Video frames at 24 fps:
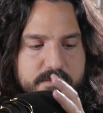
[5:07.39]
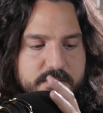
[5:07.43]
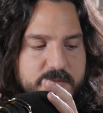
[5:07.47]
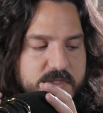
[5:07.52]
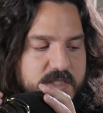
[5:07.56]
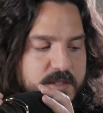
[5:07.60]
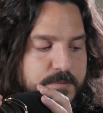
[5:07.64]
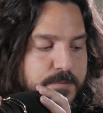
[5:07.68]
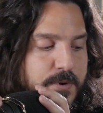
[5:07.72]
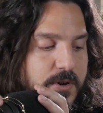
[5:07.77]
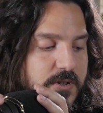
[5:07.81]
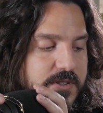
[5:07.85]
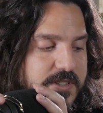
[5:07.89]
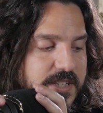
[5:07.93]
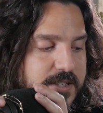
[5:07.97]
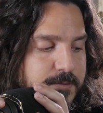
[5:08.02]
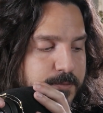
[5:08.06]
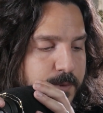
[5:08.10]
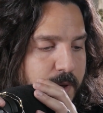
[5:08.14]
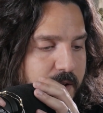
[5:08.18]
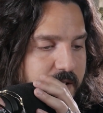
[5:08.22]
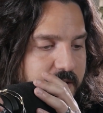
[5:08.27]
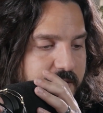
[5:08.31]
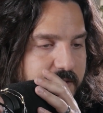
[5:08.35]
suppose it's
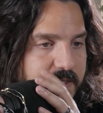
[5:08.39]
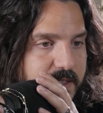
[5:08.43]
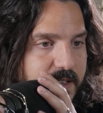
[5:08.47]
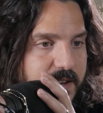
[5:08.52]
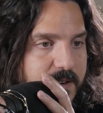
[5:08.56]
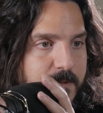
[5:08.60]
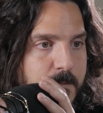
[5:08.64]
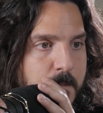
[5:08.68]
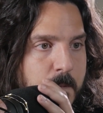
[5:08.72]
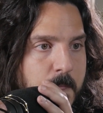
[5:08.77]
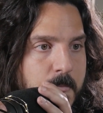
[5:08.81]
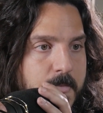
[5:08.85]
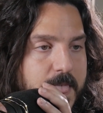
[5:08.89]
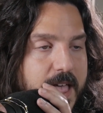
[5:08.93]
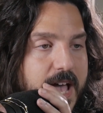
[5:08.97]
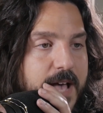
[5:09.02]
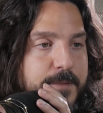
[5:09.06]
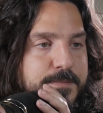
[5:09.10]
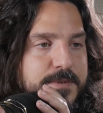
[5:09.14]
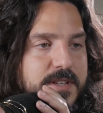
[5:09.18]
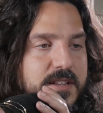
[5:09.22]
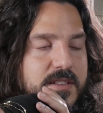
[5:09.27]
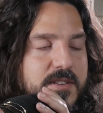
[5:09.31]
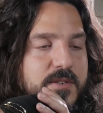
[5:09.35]
better than
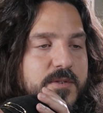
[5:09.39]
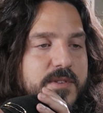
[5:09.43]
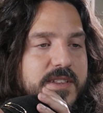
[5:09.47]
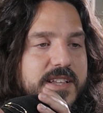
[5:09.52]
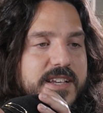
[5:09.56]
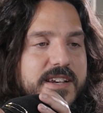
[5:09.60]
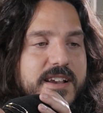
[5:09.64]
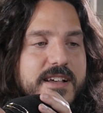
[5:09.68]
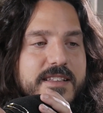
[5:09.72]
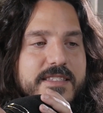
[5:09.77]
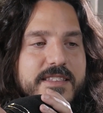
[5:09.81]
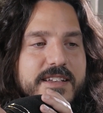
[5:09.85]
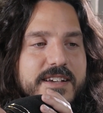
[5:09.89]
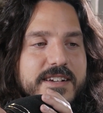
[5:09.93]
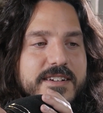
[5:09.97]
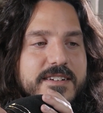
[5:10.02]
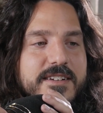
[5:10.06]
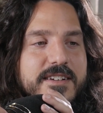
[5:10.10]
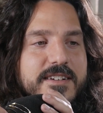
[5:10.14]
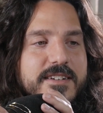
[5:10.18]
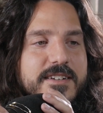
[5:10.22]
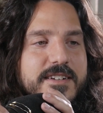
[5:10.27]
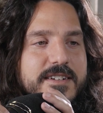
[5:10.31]
absolutely nothing.